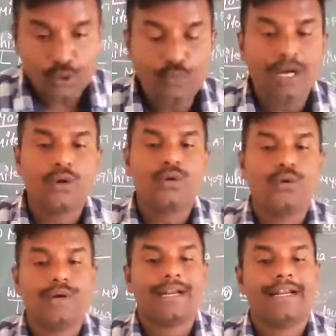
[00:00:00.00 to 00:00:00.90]

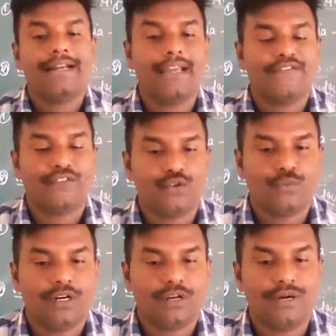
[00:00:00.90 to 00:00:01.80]
tomorrow and day after
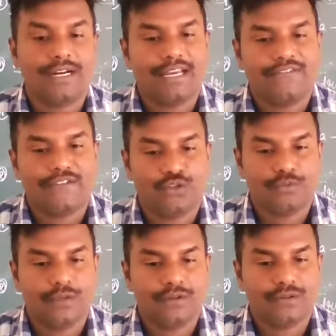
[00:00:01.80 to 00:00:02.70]
tomorrow and day after
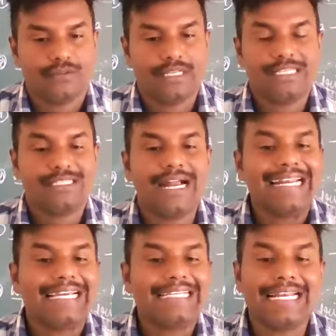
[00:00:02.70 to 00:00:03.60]
tomorrow, that is
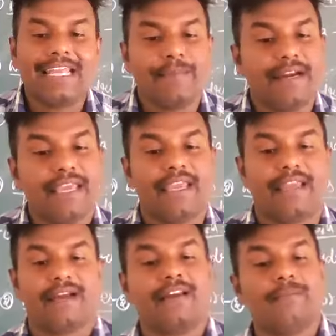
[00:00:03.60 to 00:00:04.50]
Saturday, Sunday,
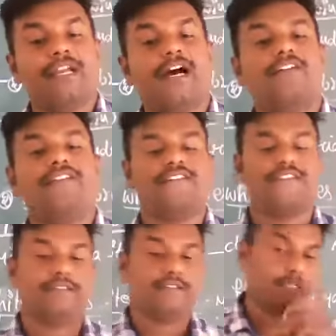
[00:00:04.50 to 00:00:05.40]
Monday, on behalf of
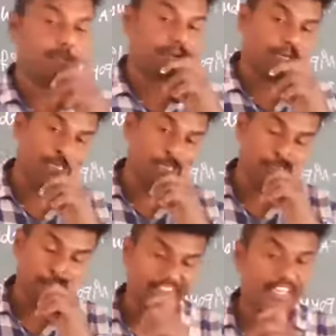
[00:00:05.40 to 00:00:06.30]
Diwali
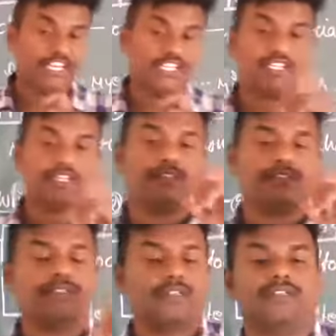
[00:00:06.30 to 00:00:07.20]
vacation,
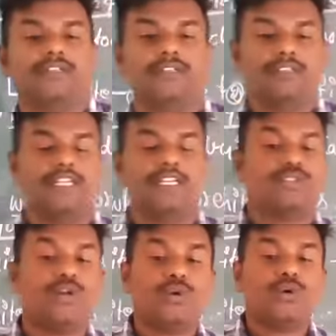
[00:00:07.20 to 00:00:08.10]
there is
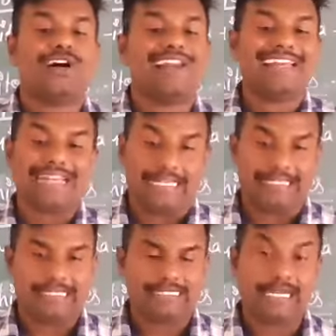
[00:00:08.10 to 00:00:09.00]
no online
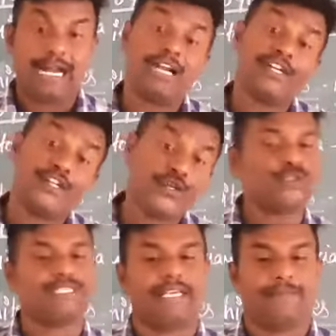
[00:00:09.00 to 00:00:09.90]
classes. On
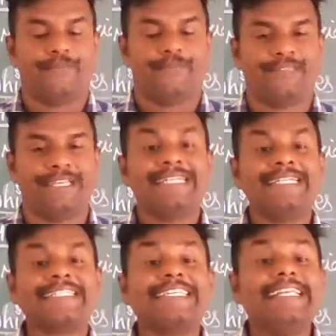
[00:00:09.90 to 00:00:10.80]
Tuesday,
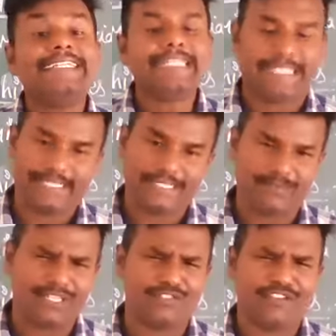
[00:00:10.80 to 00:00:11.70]
skeletal system.
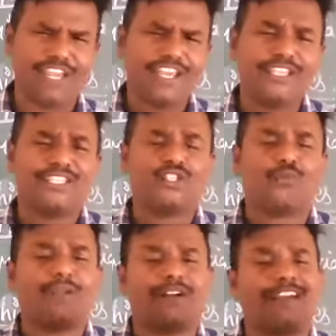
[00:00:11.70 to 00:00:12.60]
It is very easy
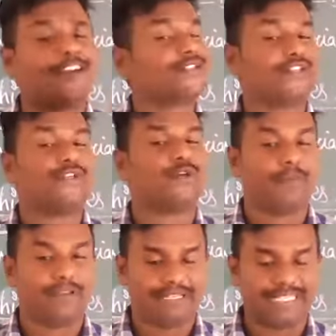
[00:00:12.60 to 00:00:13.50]
topic and interesting
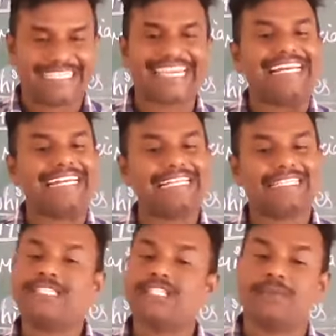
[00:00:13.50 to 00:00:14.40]
topic. Skeletal
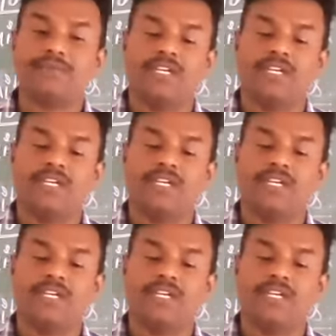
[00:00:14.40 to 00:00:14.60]
system,